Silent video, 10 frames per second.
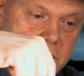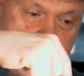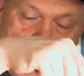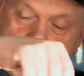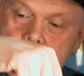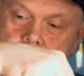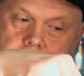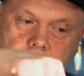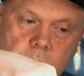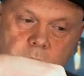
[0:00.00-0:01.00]
chain
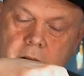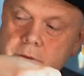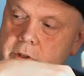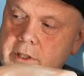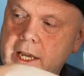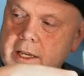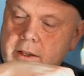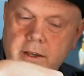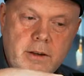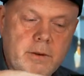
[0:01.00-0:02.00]
around the neck
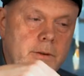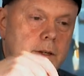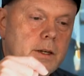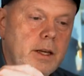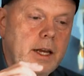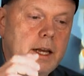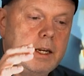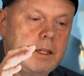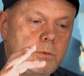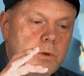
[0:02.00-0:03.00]

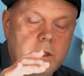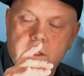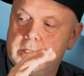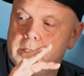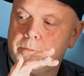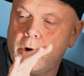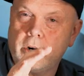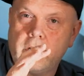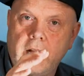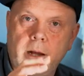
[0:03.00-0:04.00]
and it will
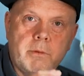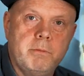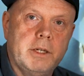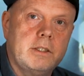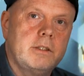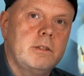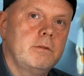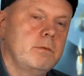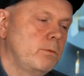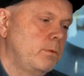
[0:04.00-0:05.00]
sparkle up a bit.
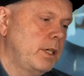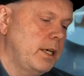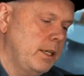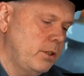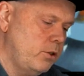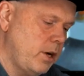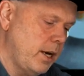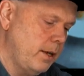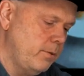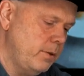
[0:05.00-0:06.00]
We can
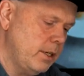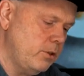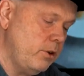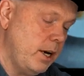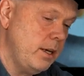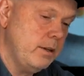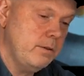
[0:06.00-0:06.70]
try, we can try.